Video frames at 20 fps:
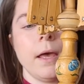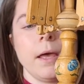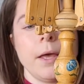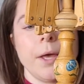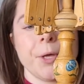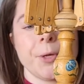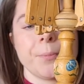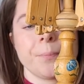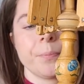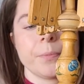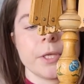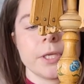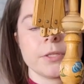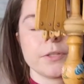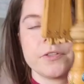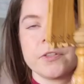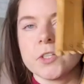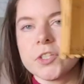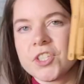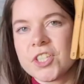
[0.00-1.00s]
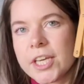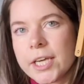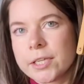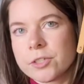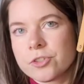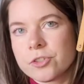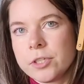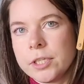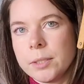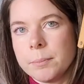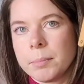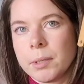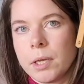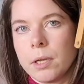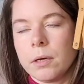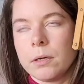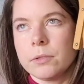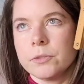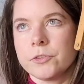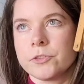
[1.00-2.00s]
And this actually
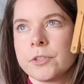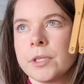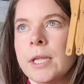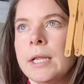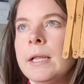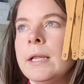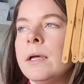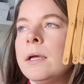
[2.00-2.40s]
belongs